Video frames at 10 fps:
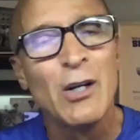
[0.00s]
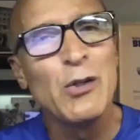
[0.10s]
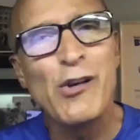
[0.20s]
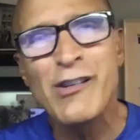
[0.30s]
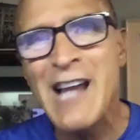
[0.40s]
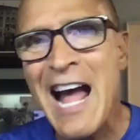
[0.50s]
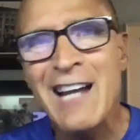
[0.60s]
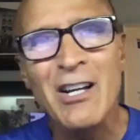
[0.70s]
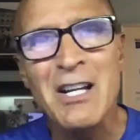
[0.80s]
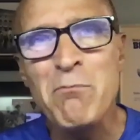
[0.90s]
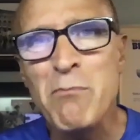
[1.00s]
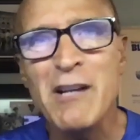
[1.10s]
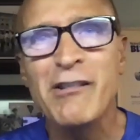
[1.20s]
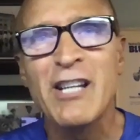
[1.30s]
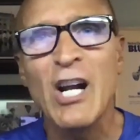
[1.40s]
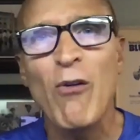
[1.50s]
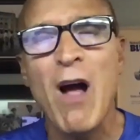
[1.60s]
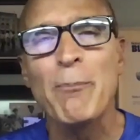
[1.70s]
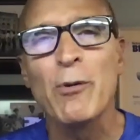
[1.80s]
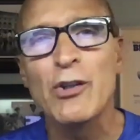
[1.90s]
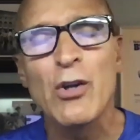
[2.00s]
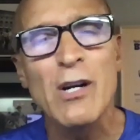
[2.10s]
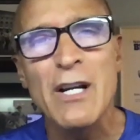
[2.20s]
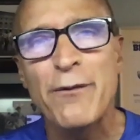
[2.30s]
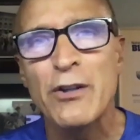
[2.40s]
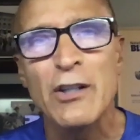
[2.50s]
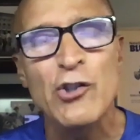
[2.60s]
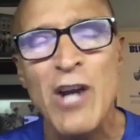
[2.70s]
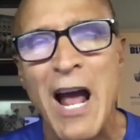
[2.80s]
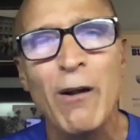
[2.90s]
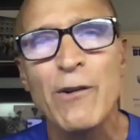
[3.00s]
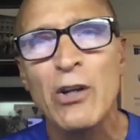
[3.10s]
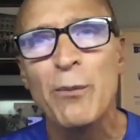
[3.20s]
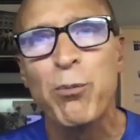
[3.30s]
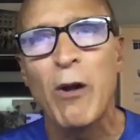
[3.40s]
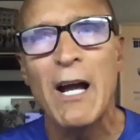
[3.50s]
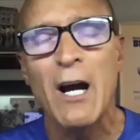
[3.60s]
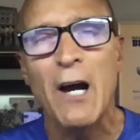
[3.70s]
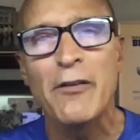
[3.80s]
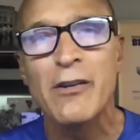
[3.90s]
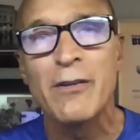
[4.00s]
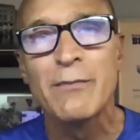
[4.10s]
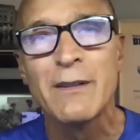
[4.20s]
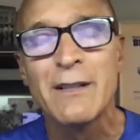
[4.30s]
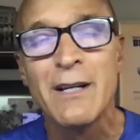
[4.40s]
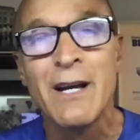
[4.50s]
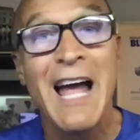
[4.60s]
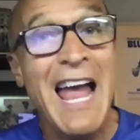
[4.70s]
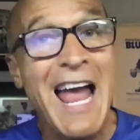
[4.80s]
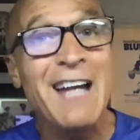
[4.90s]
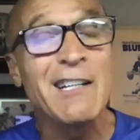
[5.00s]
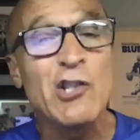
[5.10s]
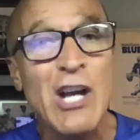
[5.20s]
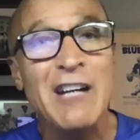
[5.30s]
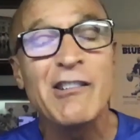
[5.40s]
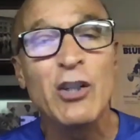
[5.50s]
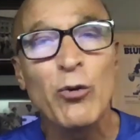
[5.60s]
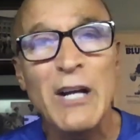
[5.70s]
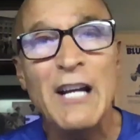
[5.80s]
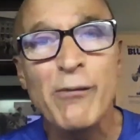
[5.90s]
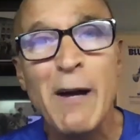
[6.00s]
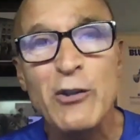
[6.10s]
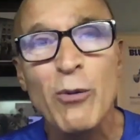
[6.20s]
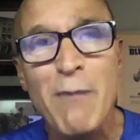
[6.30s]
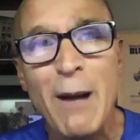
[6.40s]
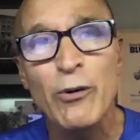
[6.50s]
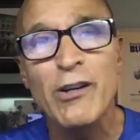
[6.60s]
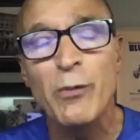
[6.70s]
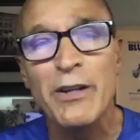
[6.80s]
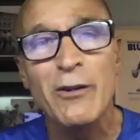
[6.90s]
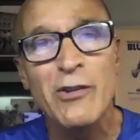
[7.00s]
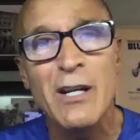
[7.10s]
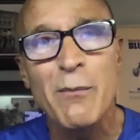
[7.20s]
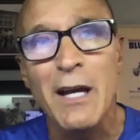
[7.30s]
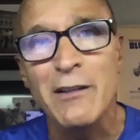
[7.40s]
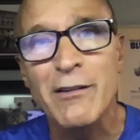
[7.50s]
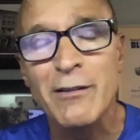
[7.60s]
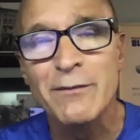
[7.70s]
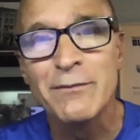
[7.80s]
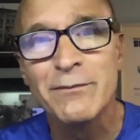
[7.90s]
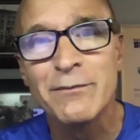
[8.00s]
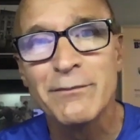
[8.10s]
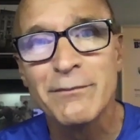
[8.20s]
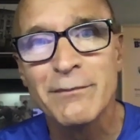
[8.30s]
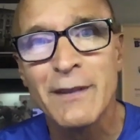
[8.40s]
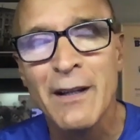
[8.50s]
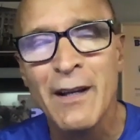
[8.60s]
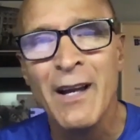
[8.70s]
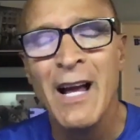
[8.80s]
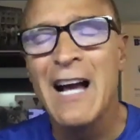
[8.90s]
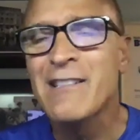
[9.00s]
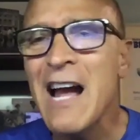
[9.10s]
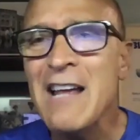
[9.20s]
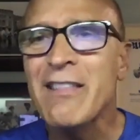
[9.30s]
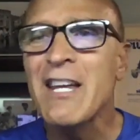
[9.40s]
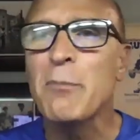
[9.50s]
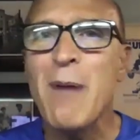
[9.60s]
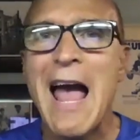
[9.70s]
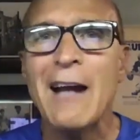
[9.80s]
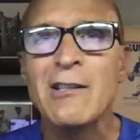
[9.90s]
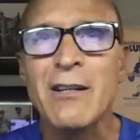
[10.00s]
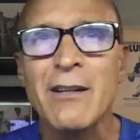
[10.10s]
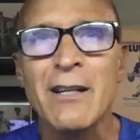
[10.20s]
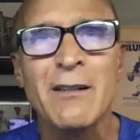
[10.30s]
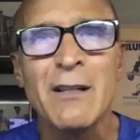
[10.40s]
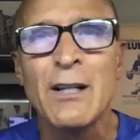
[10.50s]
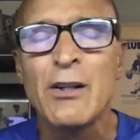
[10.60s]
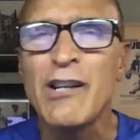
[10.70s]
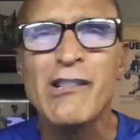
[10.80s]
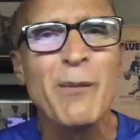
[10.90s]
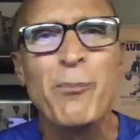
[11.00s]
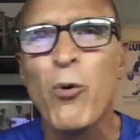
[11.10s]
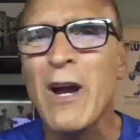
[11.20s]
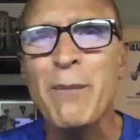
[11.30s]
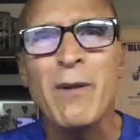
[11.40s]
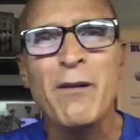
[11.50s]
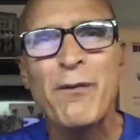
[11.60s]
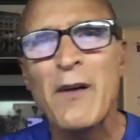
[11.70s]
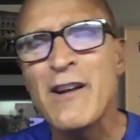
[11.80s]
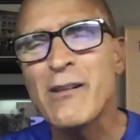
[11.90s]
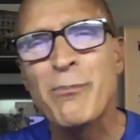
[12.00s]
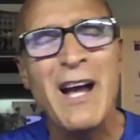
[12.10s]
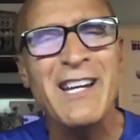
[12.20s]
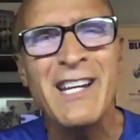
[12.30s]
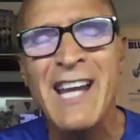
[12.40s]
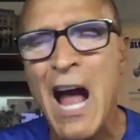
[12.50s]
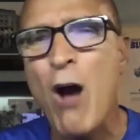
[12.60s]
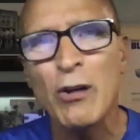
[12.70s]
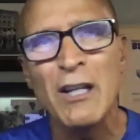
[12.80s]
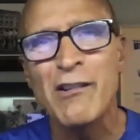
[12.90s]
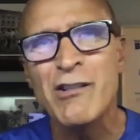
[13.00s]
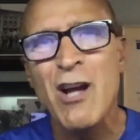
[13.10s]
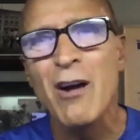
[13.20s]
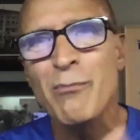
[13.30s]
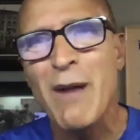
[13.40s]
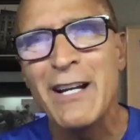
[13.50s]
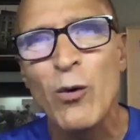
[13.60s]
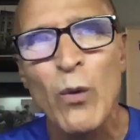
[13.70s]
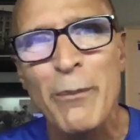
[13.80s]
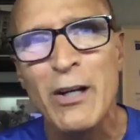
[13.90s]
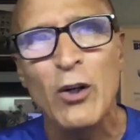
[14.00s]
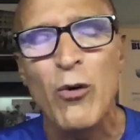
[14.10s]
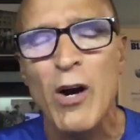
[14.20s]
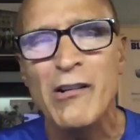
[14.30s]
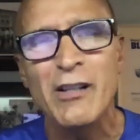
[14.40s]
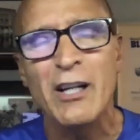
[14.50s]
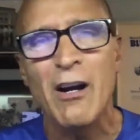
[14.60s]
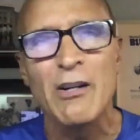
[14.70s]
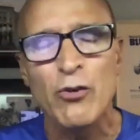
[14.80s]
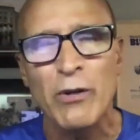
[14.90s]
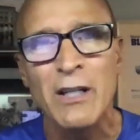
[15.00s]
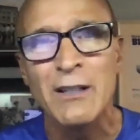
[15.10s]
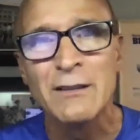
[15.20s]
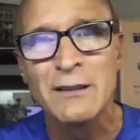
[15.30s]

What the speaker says: who sadly missed their opportunity for the challenge of the playoffs and a chance to create special memories with their teammates. As I think back to the disappointment faced by countless young men and women across the country,